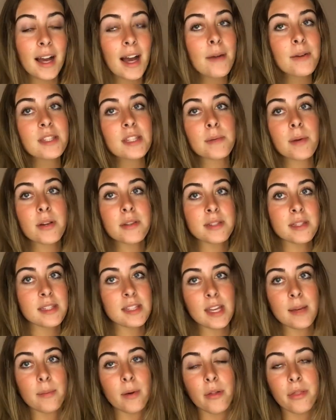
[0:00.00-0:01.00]
I was supposed to
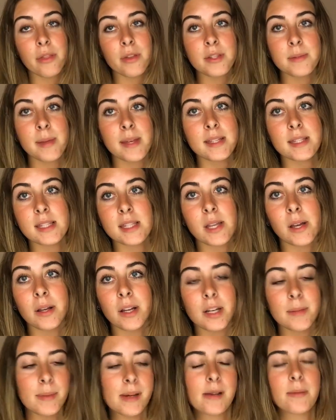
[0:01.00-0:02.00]
stay both those places
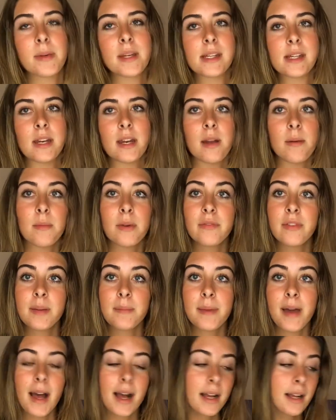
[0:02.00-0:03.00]
longer, but we ended up moving
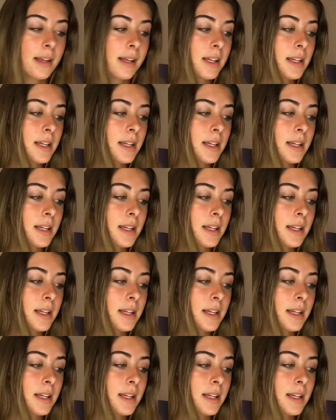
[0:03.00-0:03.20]
back.